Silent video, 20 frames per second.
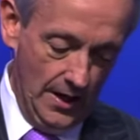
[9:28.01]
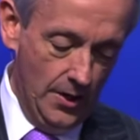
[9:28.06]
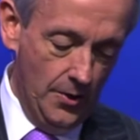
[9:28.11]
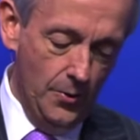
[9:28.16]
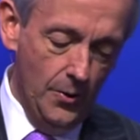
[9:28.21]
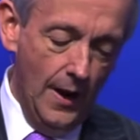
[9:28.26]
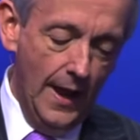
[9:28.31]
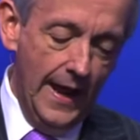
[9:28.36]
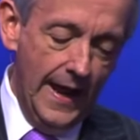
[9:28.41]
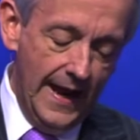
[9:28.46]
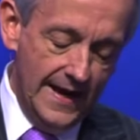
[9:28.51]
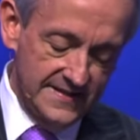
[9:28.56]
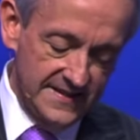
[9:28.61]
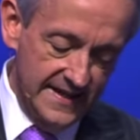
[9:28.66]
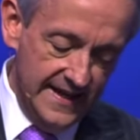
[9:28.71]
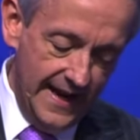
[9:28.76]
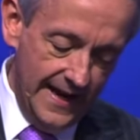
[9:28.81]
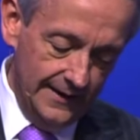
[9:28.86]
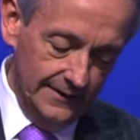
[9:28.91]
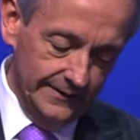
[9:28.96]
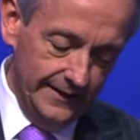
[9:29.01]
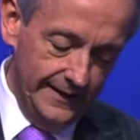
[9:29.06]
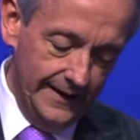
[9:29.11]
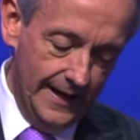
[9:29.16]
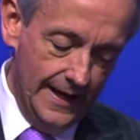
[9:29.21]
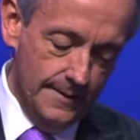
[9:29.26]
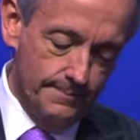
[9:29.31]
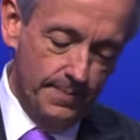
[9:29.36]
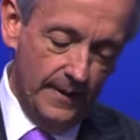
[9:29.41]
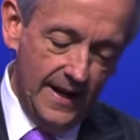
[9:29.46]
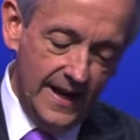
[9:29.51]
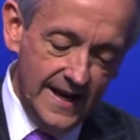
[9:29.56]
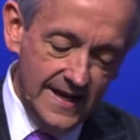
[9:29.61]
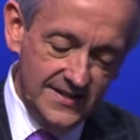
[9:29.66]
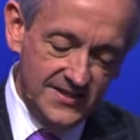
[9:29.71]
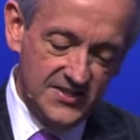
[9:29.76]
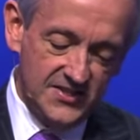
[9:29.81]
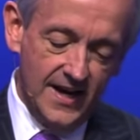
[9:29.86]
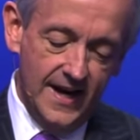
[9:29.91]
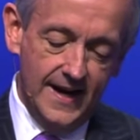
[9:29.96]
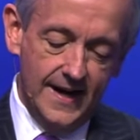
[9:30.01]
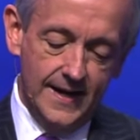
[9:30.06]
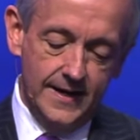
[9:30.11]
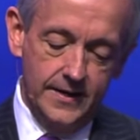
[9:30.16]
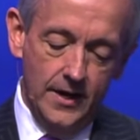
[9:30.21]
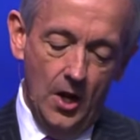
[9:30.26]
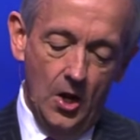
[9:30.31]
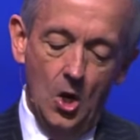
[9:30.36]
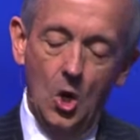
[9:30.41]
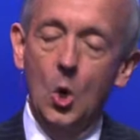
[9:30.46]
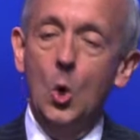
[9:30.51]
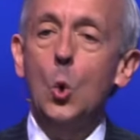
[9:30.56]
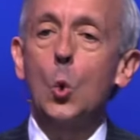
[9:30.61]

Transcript: No, as he held it up, he said,